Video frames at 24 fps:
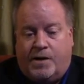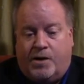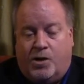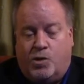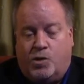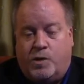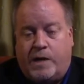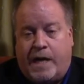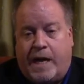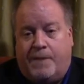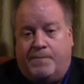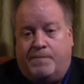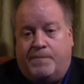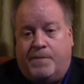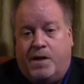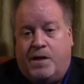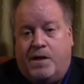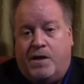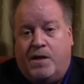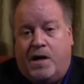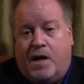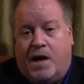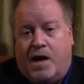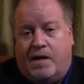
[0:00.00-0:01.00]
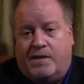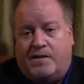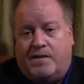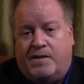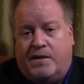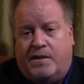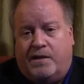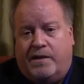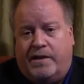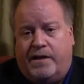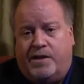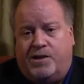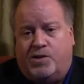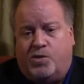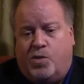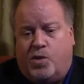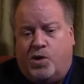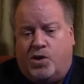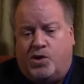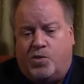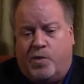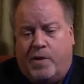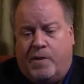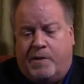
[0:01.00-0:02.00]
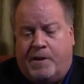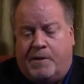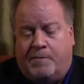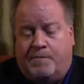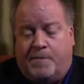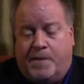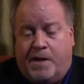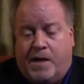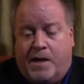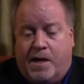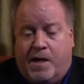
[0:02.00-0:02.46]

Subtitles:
Okay. Hostility towards women.